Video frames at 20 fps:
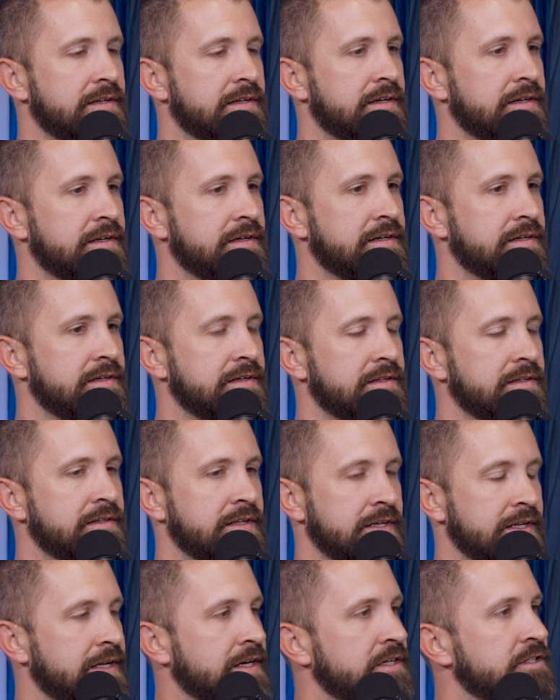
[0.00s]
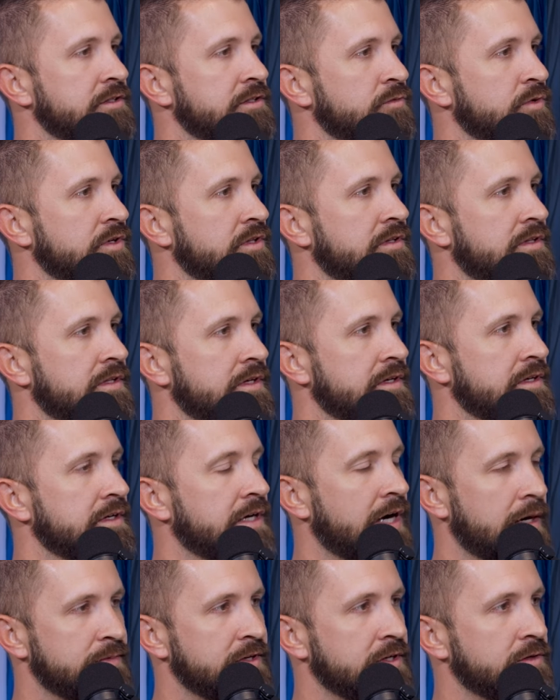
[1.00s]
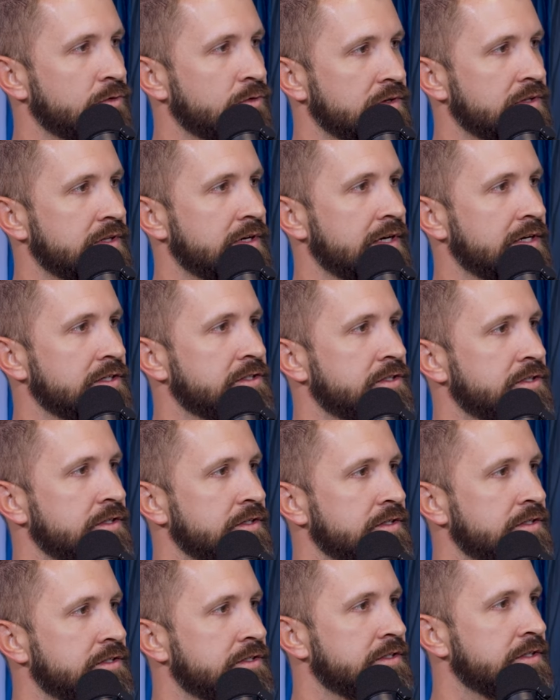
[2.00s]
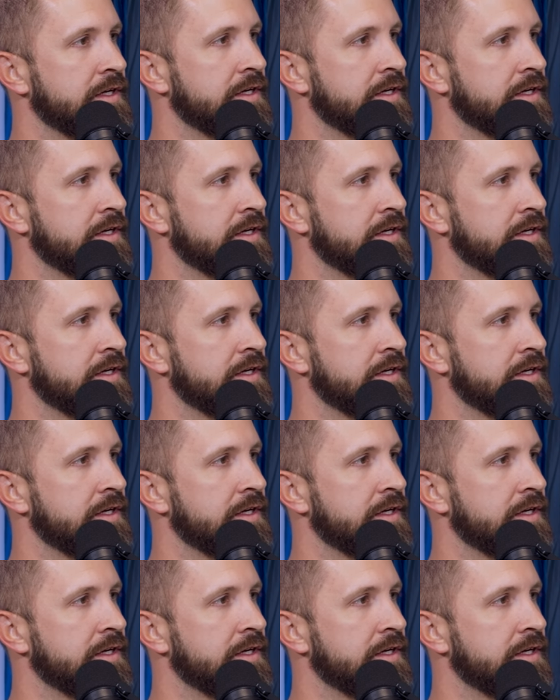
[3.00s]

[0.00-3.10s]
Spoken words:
the connection with the Coptic Orthodox Church,